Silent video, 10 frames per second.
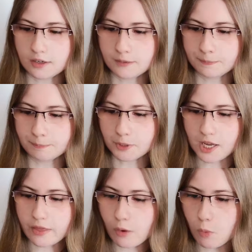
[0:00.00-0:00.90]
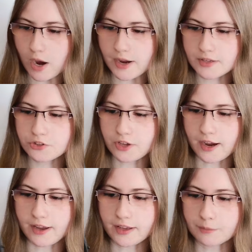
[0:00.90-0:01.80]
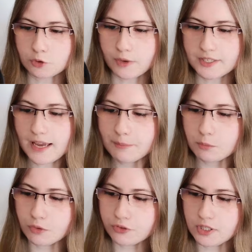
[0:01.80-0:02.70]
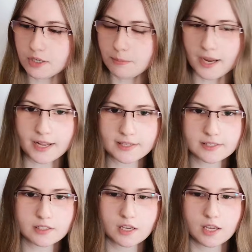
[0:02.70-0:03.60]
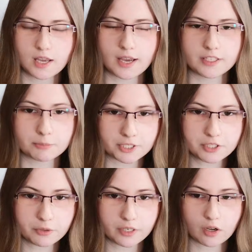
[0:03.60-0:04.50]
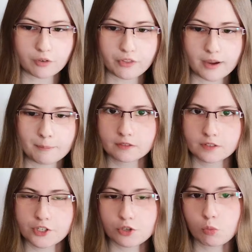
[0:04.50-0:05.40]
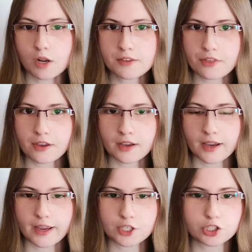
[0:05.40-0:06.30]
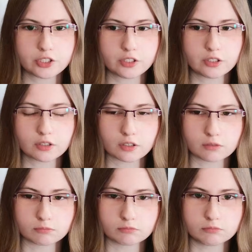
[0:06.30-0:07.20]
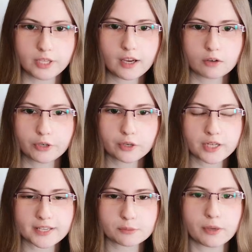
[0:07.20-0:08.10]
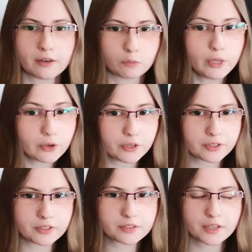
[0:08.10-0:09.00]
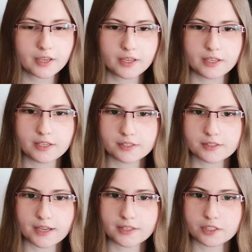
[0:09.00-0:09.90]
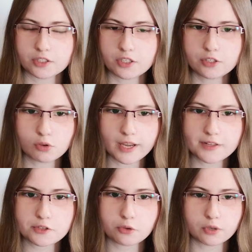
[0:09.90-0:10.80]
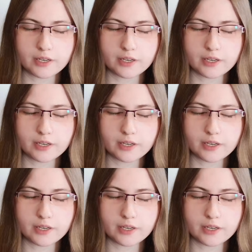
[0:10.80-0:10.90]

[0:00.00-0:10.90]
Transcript: But otherwise, I am quite happy with the ear pads and the material of them. So one thing I actually recognized when wearing it is that it isolates you a little